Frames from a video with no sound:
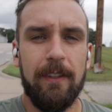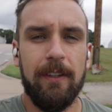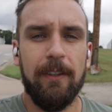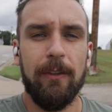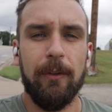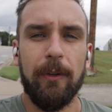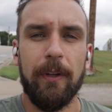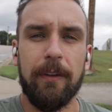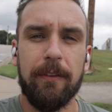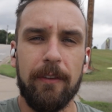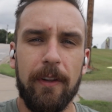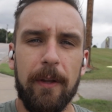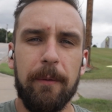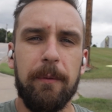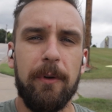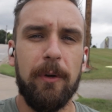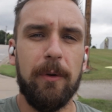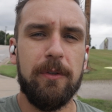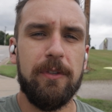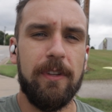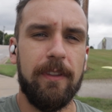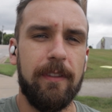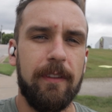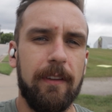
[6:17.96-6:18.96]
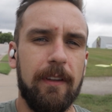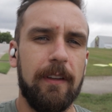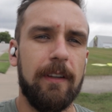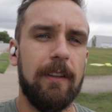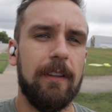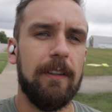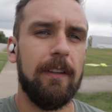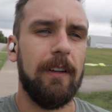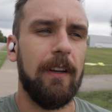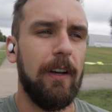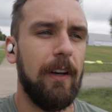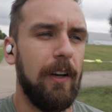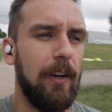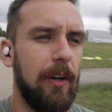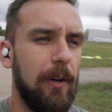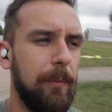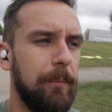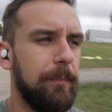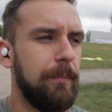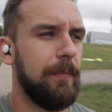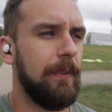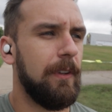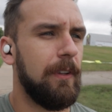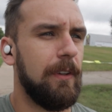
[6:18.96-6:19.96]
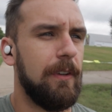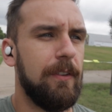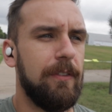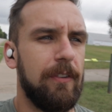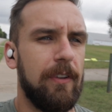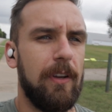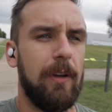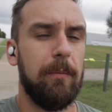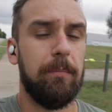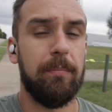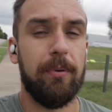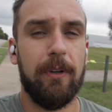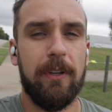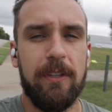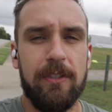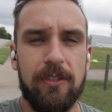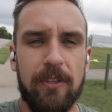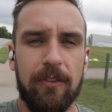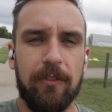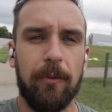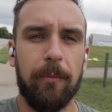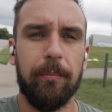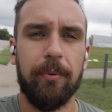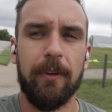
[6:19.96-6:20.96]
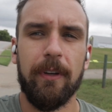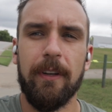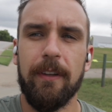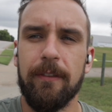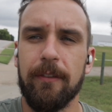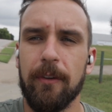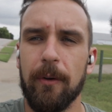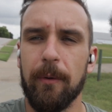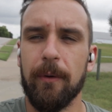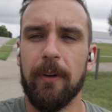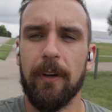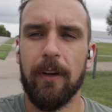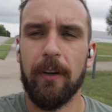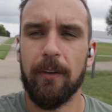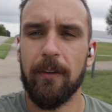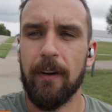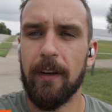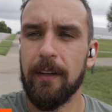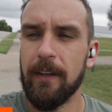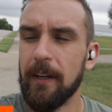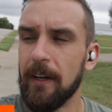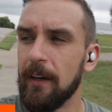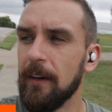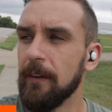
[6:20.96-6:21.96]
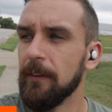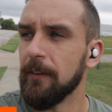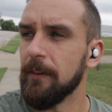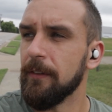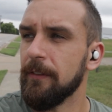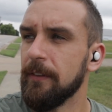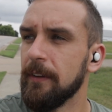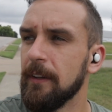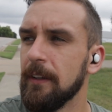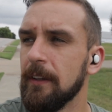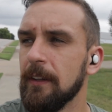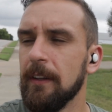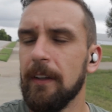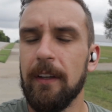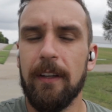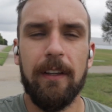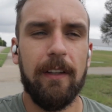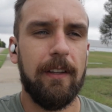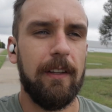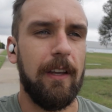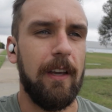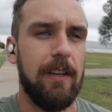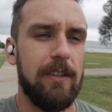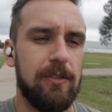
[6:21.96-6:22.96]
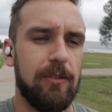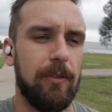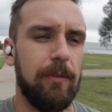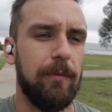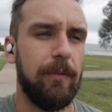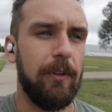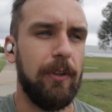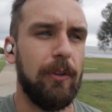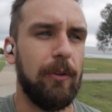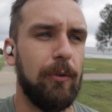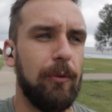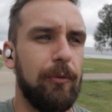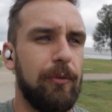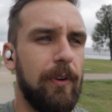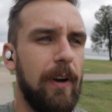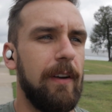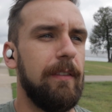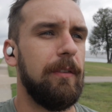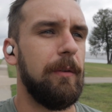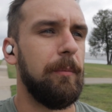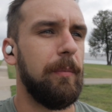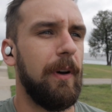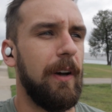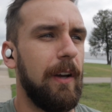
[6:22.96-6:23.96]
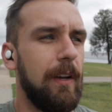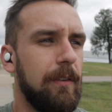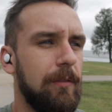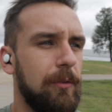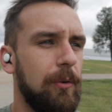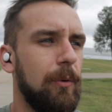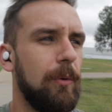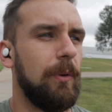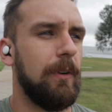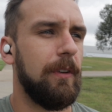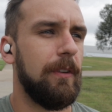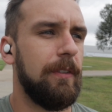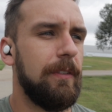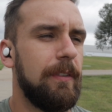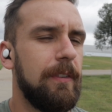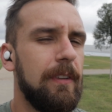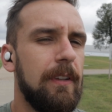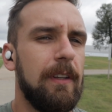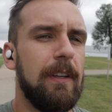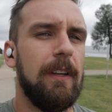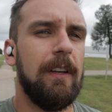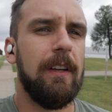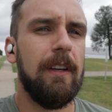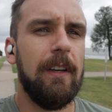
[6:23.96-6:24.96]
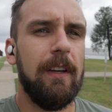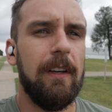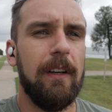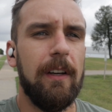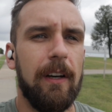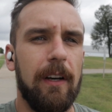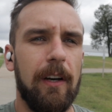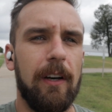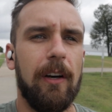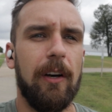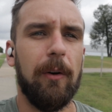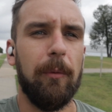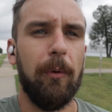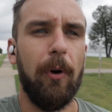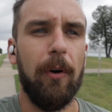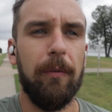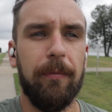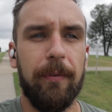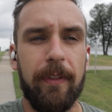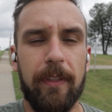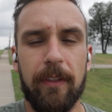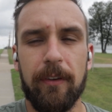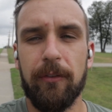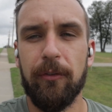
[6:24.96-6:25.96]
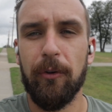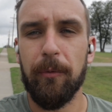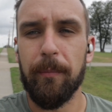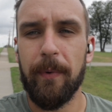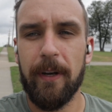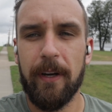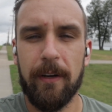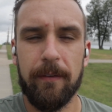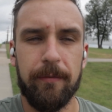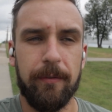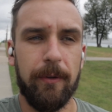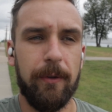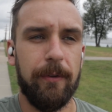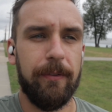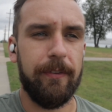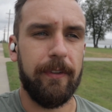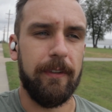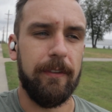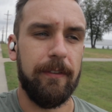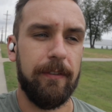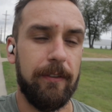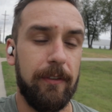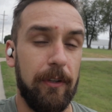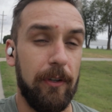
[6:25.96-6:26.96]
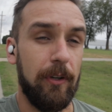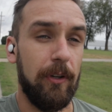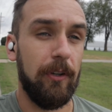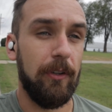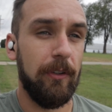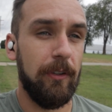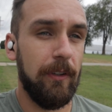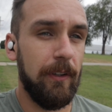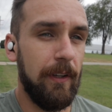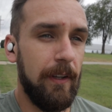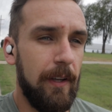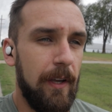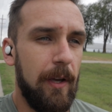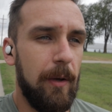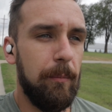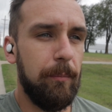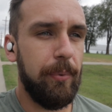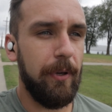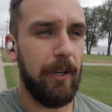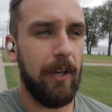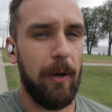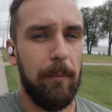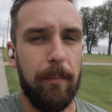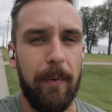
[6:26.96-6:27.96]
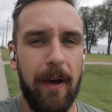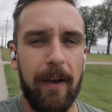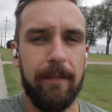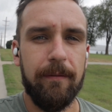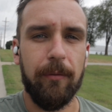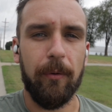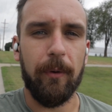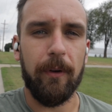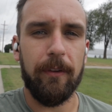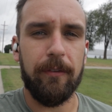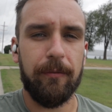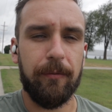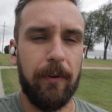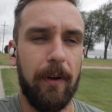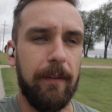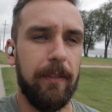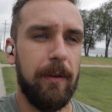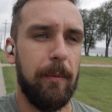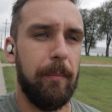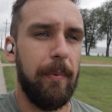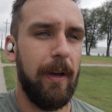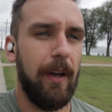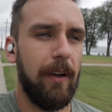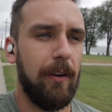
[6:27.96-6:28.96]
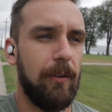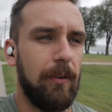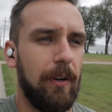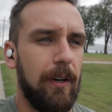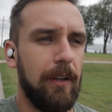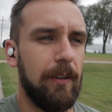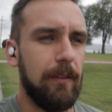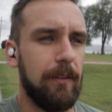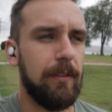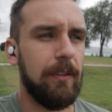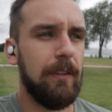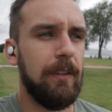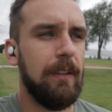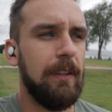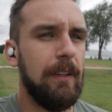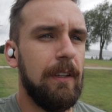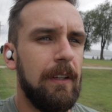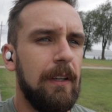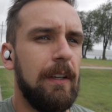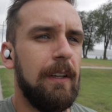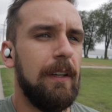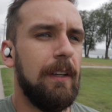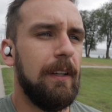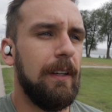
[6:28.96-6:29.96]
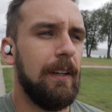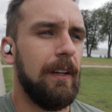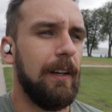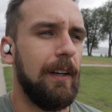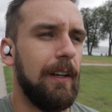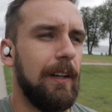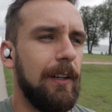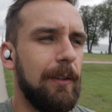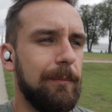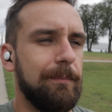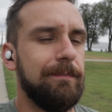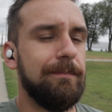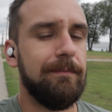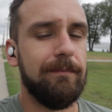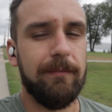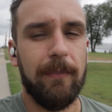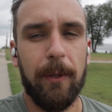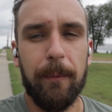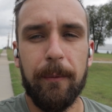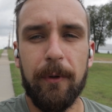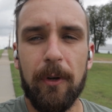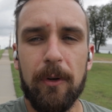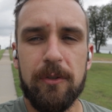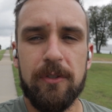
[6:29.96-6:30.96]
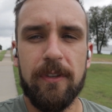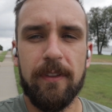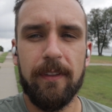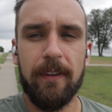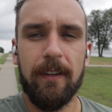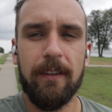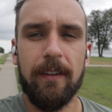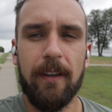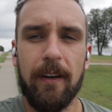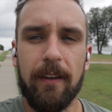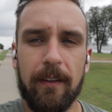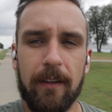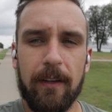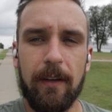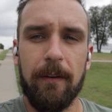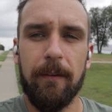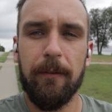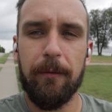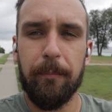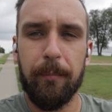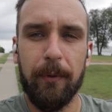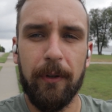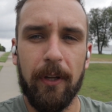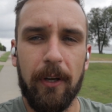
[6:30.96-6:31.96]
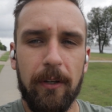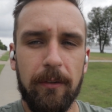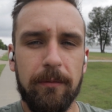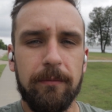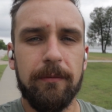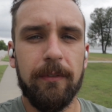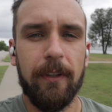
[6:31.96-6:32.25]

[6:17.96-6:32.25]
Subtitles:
Let me know what you think. There's a pretty gentle breeze going on right now. There's the occasional vehicle driving by, of course. Hopefully the 2 microphones can still pick up my voice from the background. Let me know what you think down in the comments below.